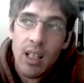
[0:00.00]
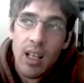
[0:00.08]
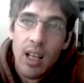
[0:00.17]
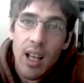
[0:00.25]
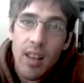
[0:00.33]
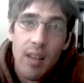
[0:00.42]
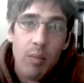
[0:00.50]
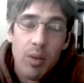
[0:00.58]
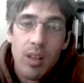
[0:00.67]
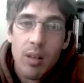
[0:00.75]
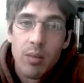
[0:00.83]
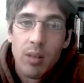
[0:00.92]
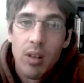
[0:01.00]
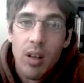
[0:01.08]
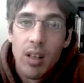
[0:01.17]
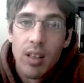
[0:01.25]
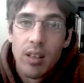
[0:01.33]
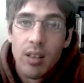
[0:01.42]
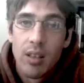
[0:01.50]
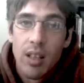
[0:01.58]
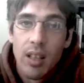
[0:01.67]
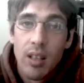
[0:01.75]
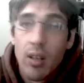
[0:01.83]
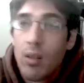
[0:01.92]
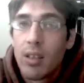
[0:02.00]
And then Bush comes along and it's just like, no,